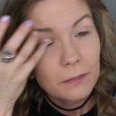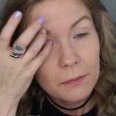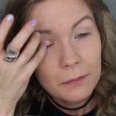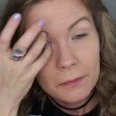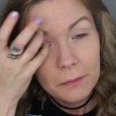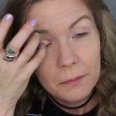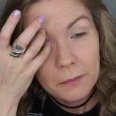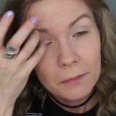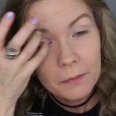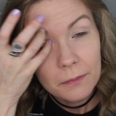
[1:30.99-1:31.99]

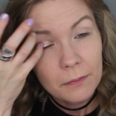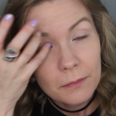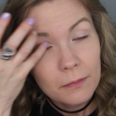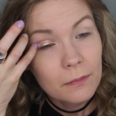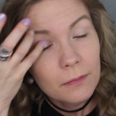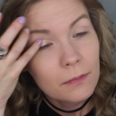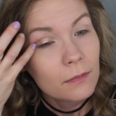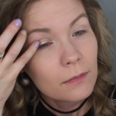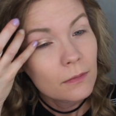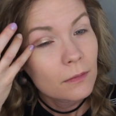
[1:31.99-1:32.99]

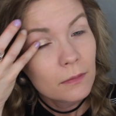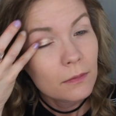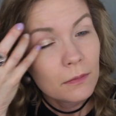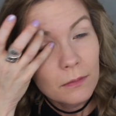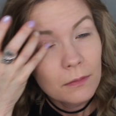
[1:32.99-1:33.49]
[no speech]